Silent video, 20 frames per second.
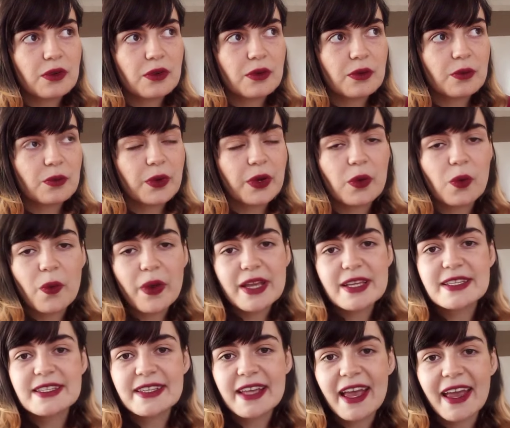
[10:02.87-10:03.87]
we always
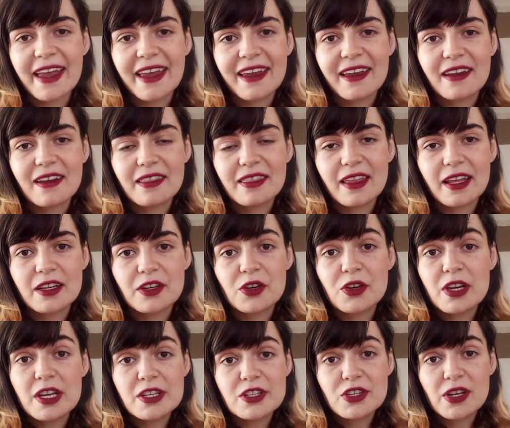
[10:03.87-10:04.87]
say that you
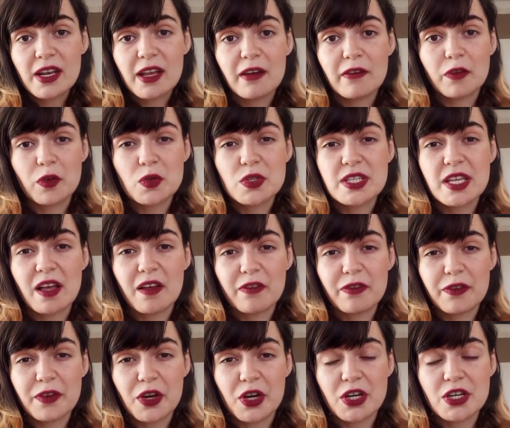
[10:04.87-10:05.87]
need to love yourself
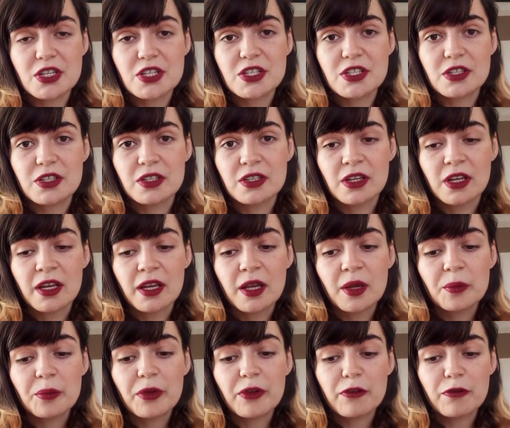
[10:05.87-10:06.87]
first
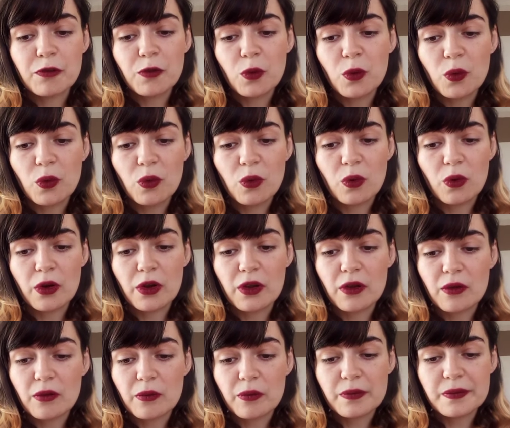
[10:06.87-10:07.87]
before
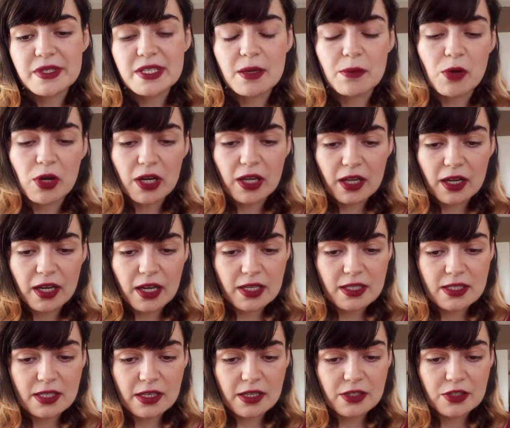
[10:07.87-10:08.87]
someone can
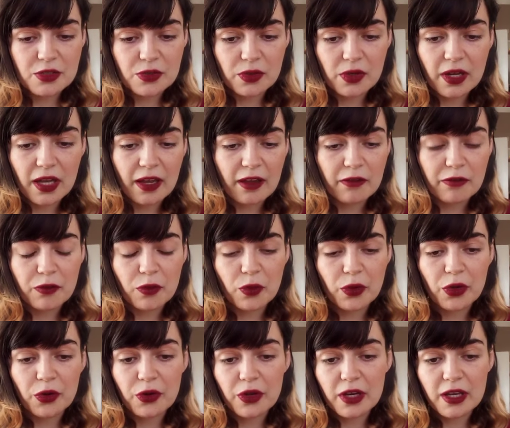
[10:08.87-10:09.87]
enter into your life or you
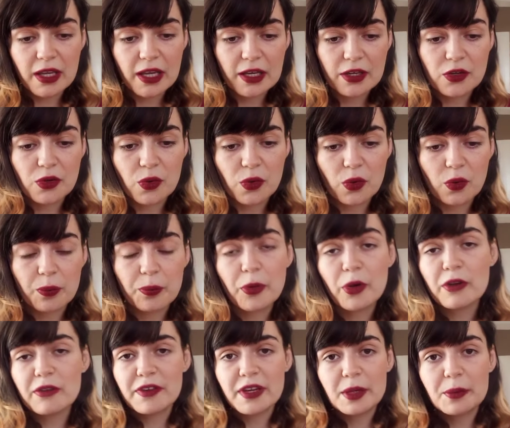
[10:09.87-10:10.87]
can get your
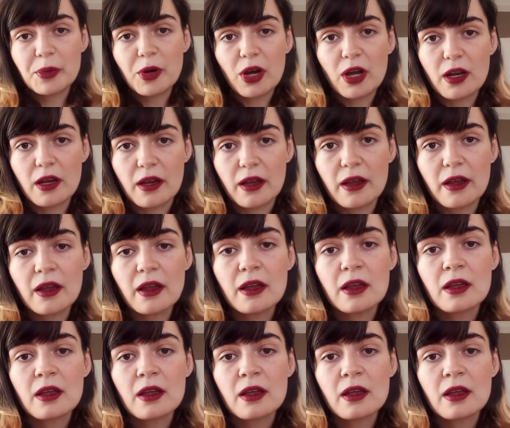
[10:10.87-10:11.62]
perfect partner.